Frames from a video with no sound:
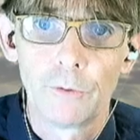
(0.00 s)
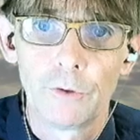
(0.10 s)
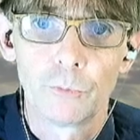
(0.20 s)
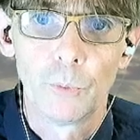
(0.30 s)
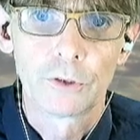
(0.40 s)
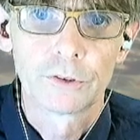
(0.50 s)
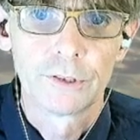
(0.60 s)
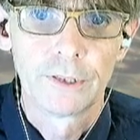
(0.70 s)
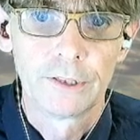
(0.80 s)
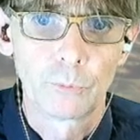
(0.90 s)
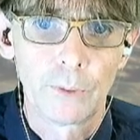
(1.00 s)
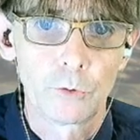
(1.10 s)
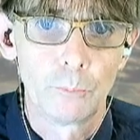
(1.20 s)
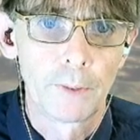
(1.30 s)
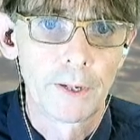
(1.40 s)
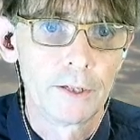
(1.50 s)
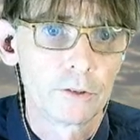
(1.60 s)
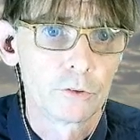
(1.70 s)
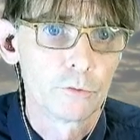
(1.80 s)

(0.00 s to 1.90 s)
how this works, and it's quite complicated,